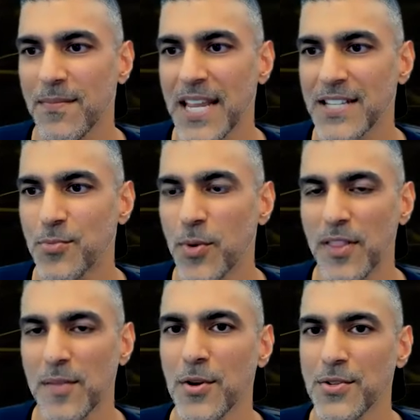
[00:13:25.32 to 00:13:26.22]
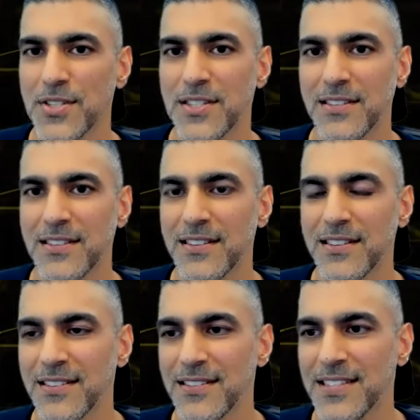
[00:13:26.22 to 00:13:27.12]
it's one of the most
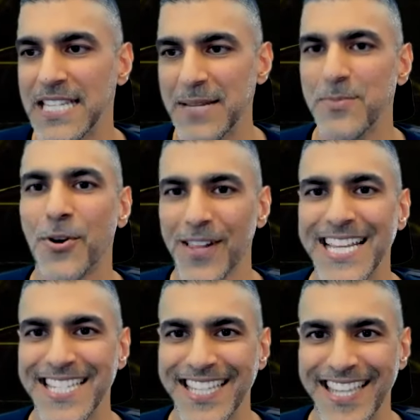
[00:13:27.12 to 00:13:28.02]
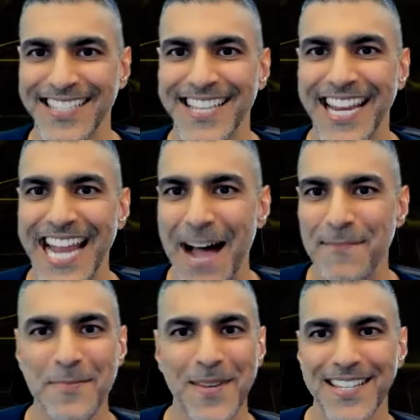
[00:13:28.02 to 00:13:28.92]
demoralizing things that can
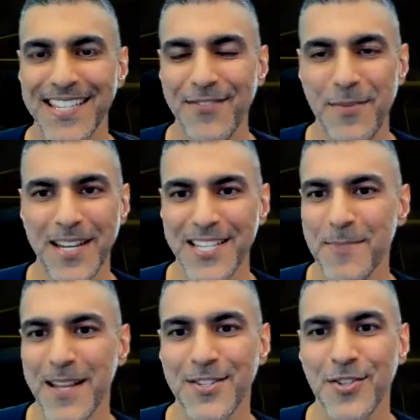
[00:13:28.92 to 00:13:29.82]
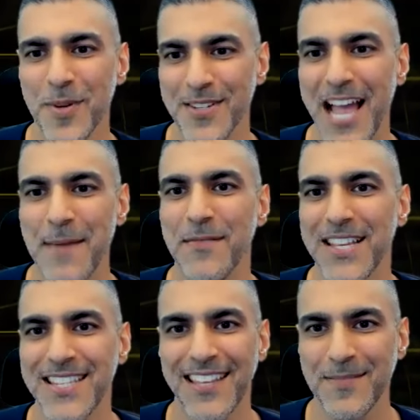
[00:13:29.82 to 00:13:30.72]
happen because everybody spends so much time
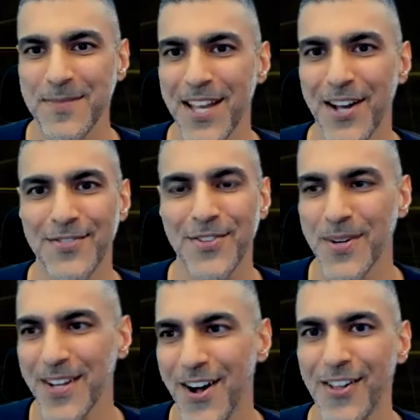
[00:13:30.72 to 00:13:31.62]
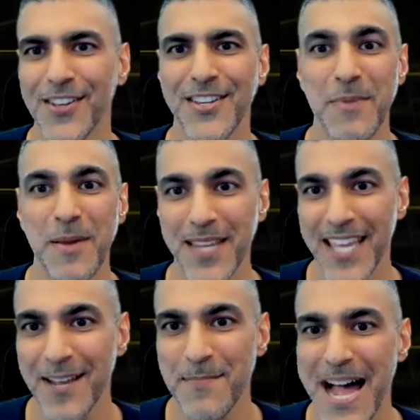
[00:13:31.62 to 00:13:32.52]
investing in themselves going to college maybe
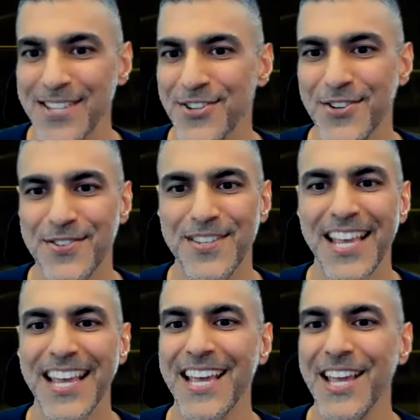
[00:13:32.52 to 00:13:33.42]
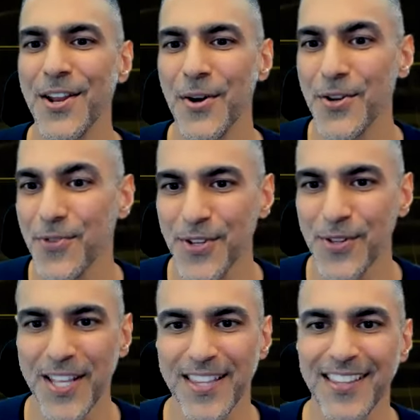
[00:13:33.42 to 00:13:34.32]
getting a master's you know you, you
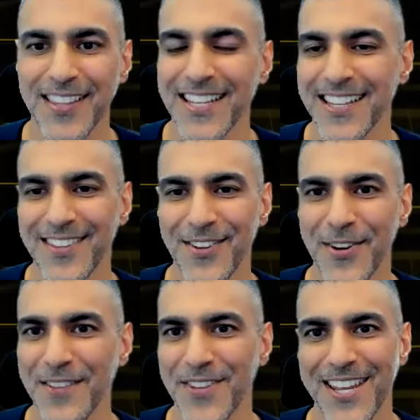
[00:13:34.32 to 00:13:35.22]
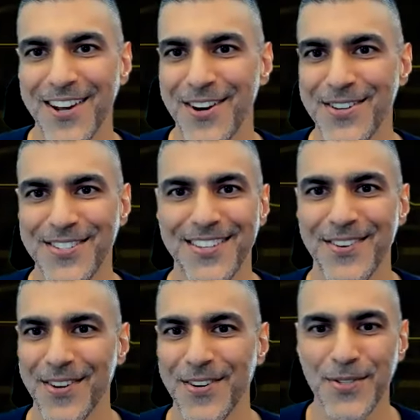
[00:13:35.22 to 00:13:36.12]
look at the linkedin learning videos and you go
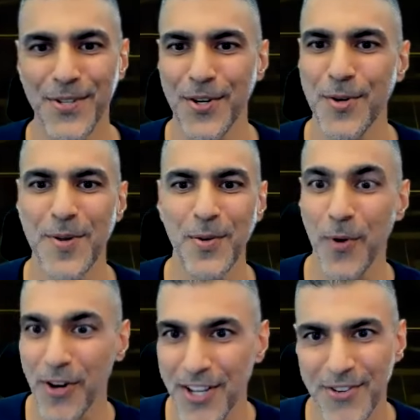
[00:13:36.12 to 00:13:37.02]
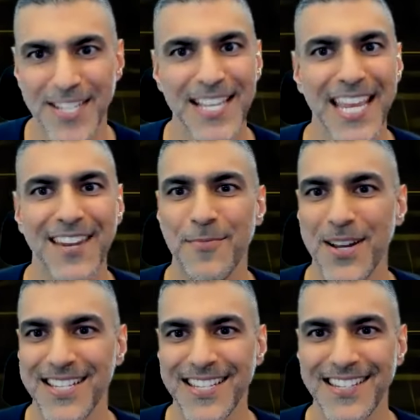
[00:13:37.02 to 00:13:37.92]
on youtube and you work on your executive
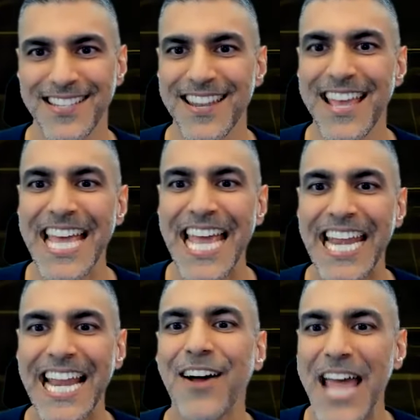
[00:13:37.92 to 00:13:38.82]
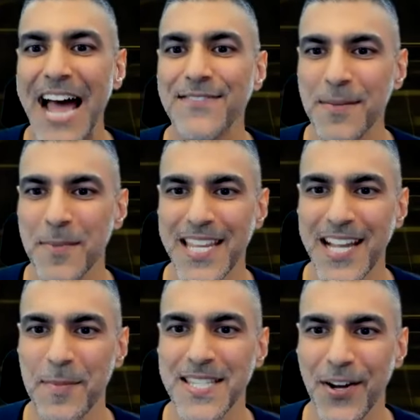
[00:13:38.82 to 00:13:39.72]
presence and, and now to have somebody
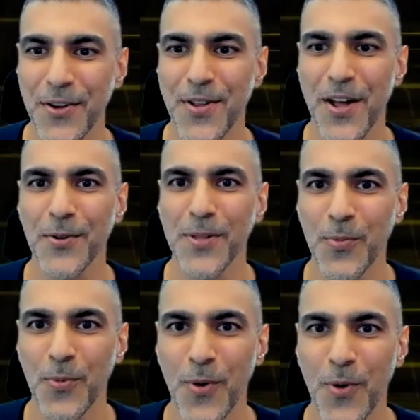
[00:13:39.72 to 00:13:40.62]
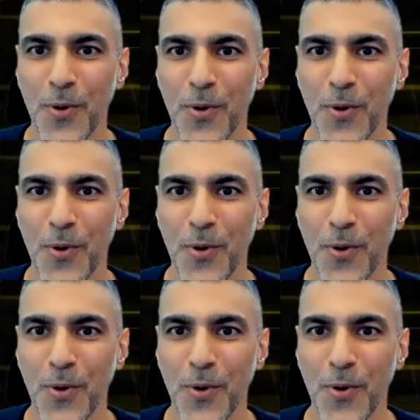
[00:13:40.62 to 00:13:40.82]
come and tell you not only what